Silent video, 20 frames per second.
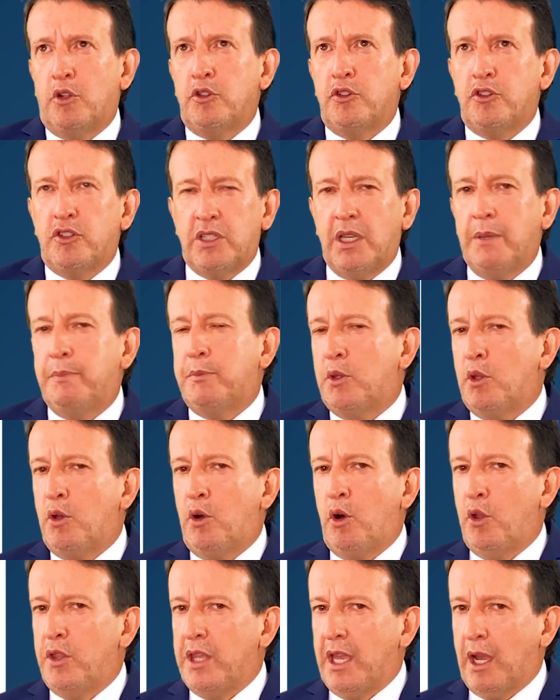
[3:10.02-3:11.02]
And then we
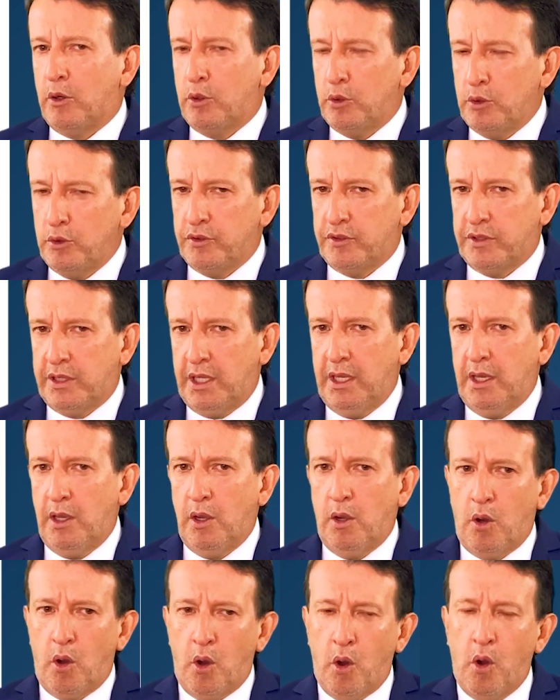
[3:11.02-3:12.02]
could say that there
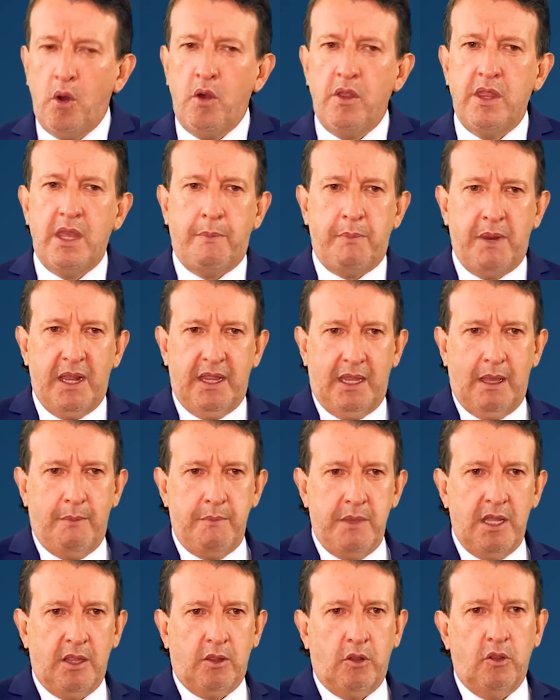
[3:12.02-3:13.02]
is a
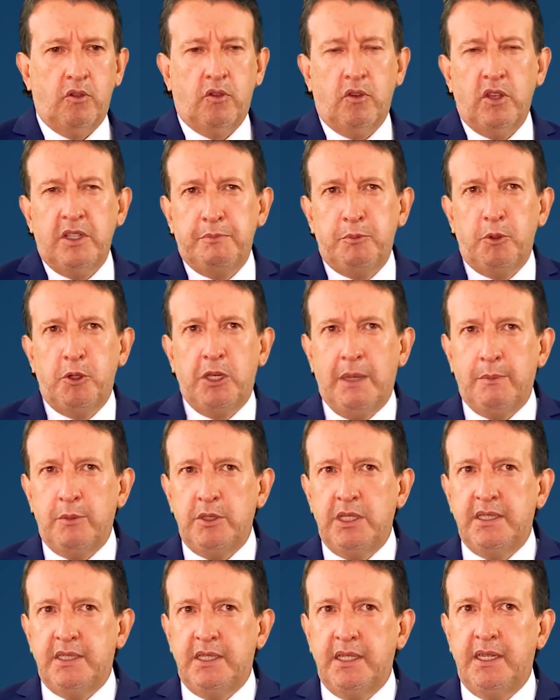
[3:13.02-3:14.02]
parallelism either by
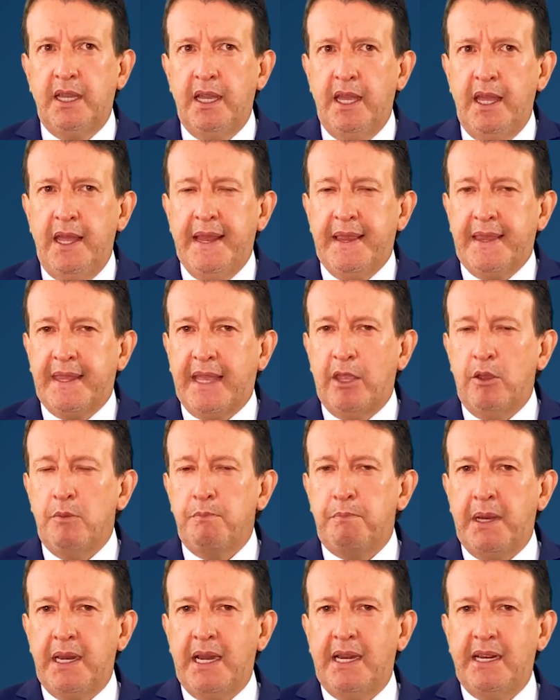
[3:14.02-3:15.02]
adjustment or by
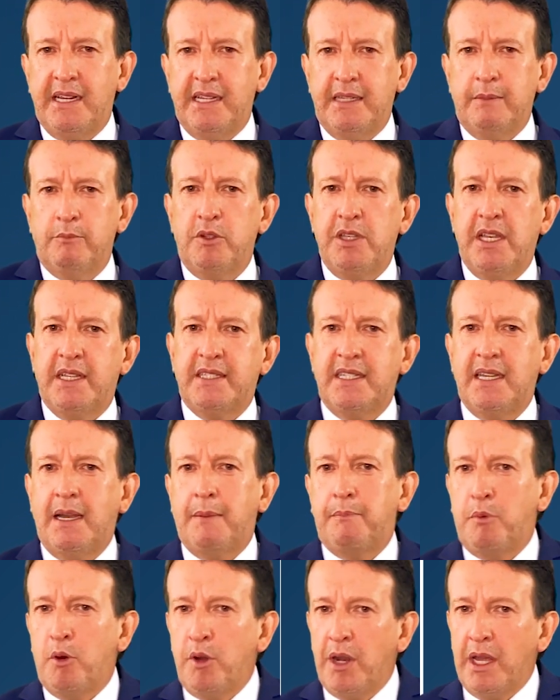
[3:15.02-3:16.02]
parallelism
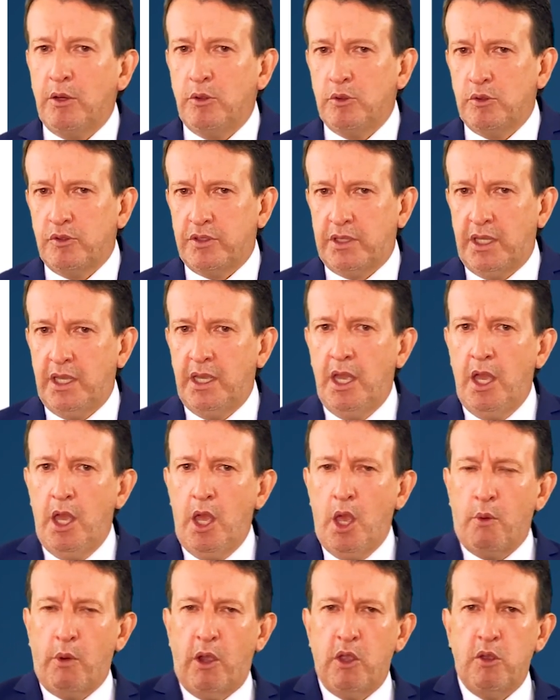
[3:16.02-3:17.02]
flattening, but this
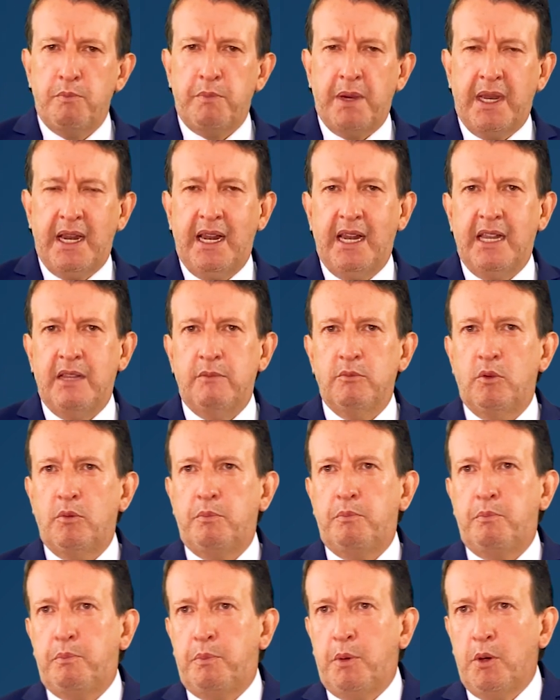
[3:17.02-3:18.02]
is based on the
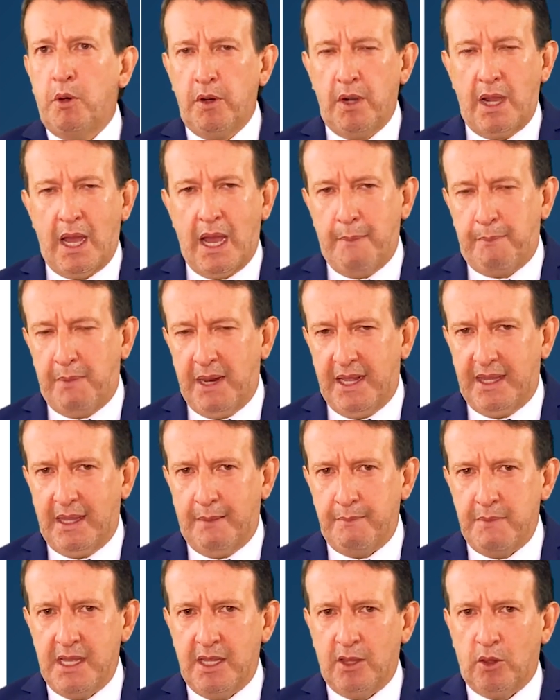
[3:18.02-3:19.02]
criterion.
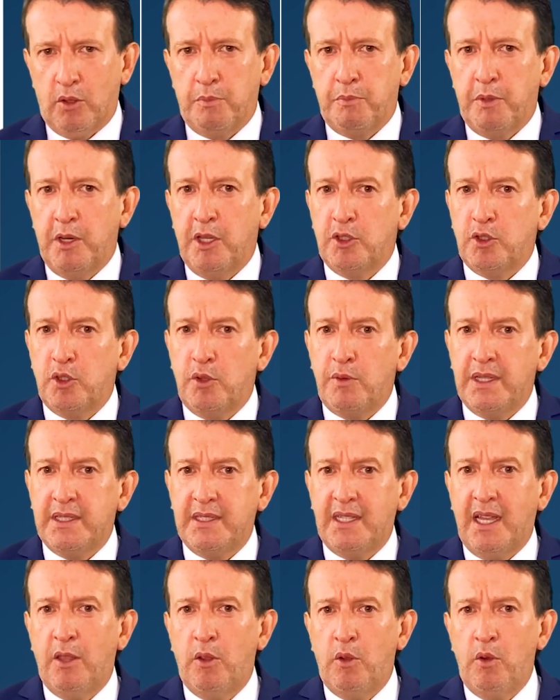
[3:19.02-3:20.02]
Then I am going to
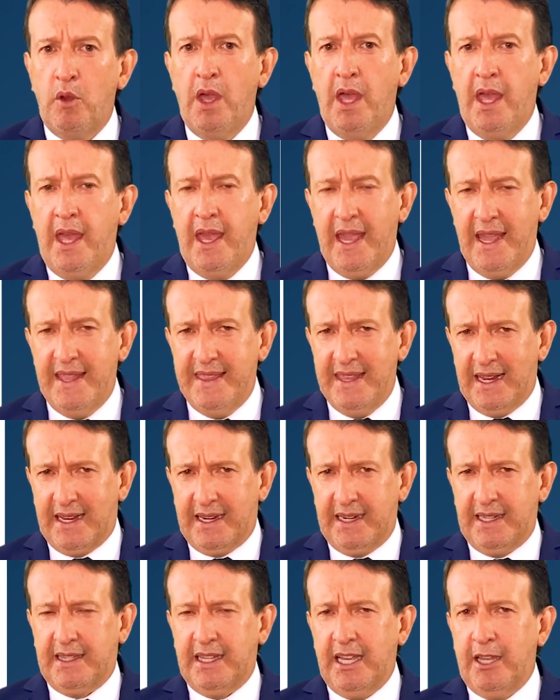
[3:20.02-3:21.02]
make a recount
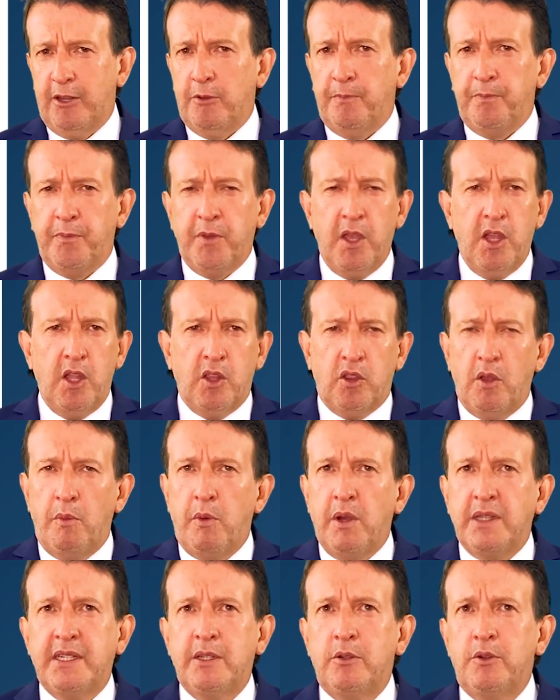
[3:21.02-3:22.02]
or comment on
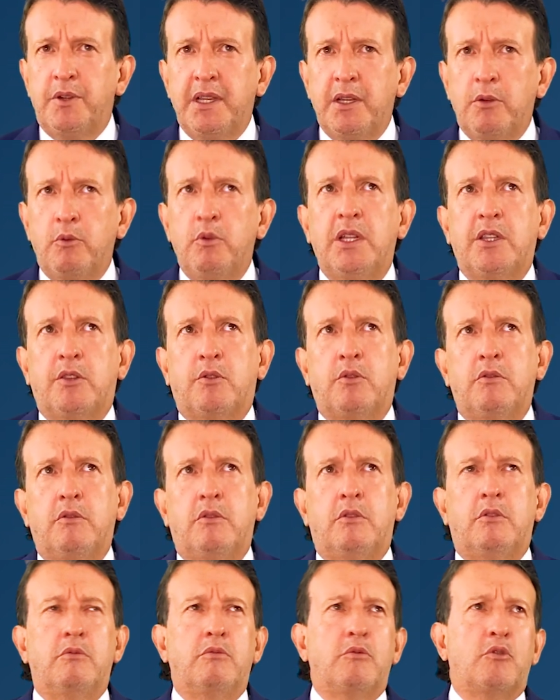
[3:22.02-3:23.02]
what these types of
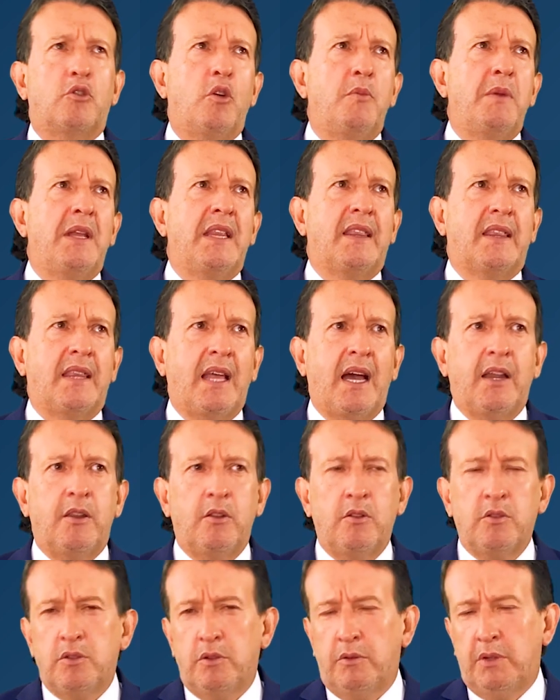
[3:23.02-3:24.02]
adaptations are.
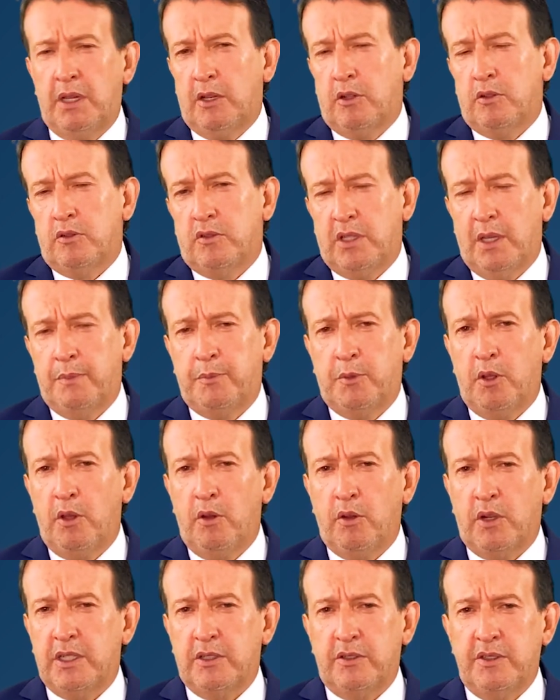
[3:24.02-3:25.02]
Let's say
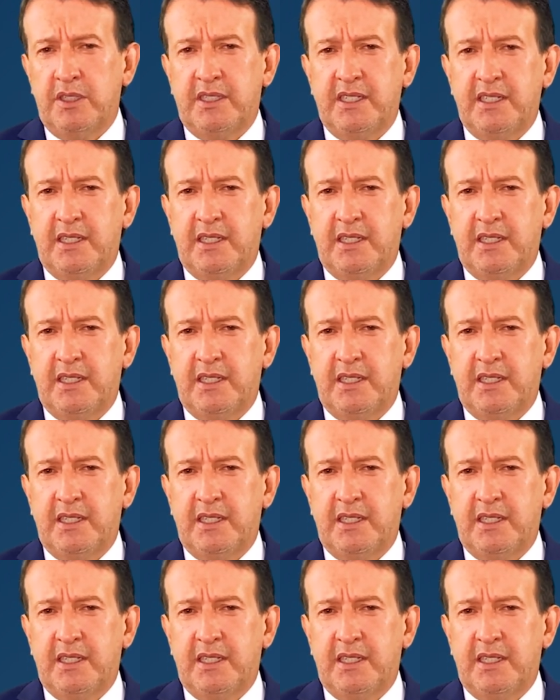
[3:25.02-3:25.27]
that the first